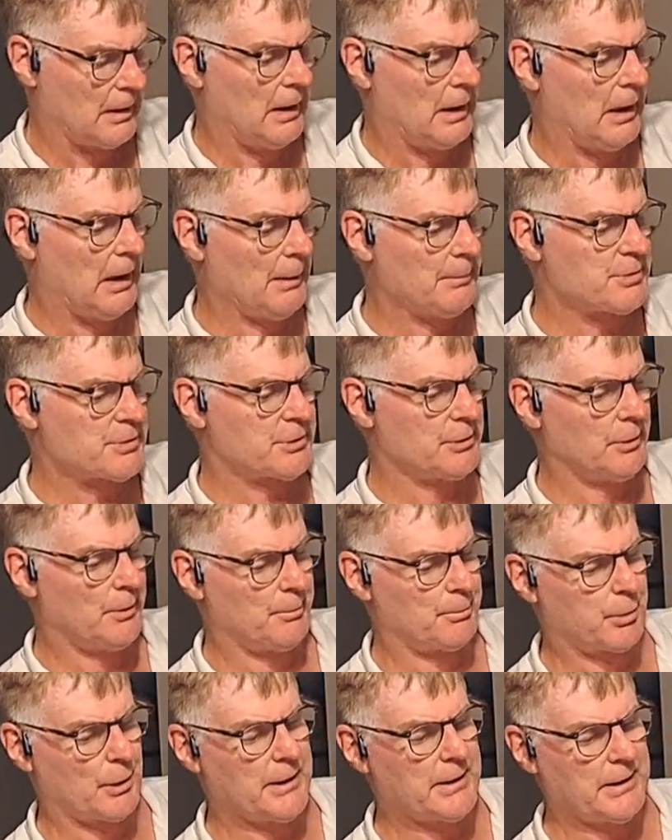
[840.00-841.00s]
I'm still
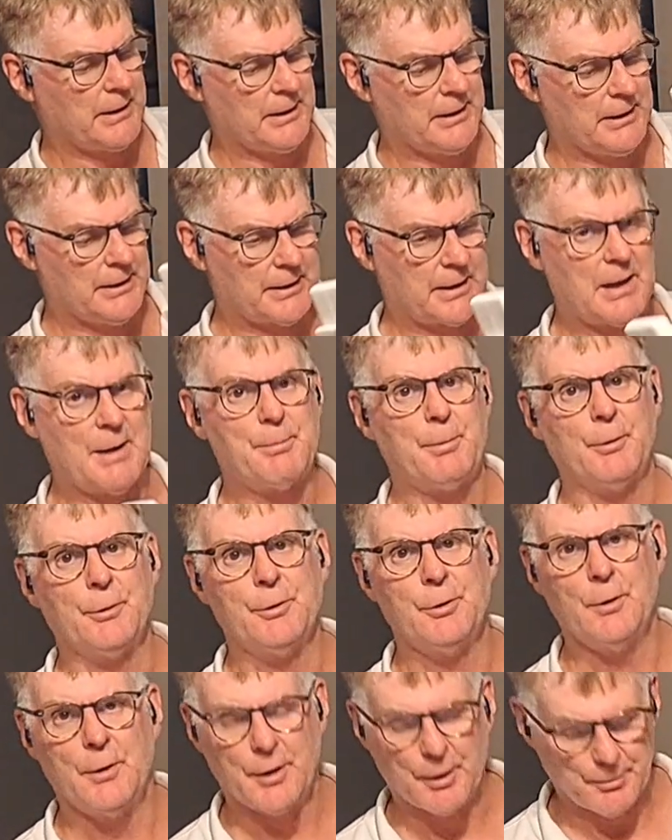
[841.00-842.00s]
breaking in a couple
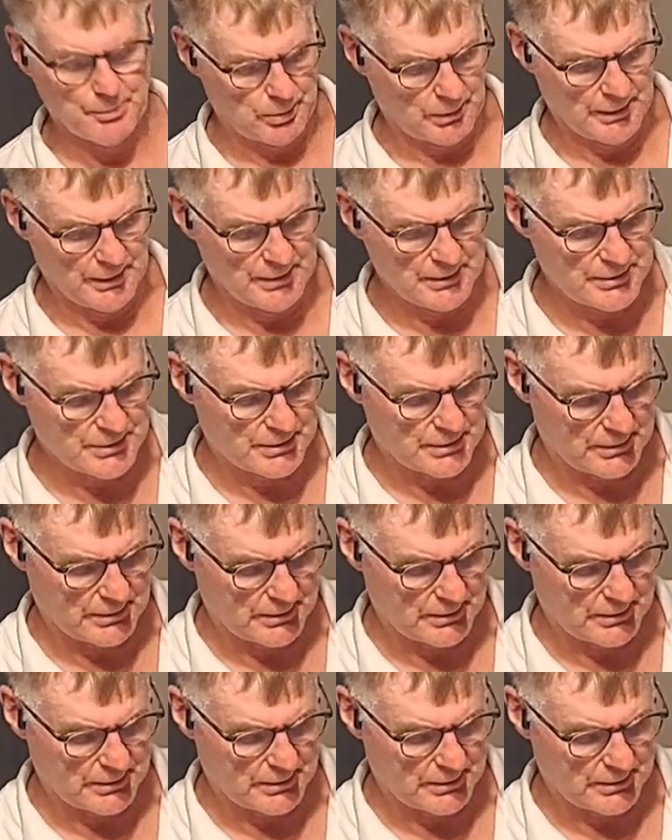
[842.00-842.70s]
new airplanes.